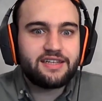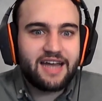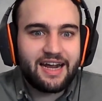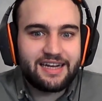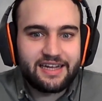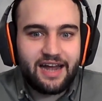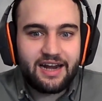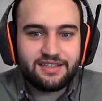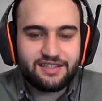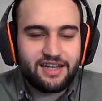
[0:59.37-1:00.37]
Exactly,
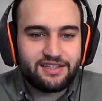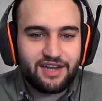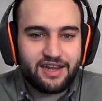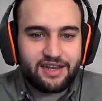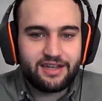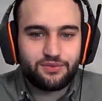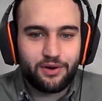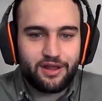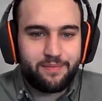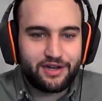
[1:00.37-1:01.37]
and it's one
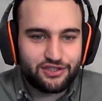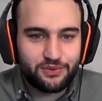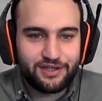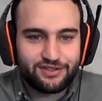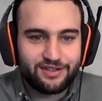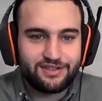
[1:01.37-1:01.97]
of their biggest tweets,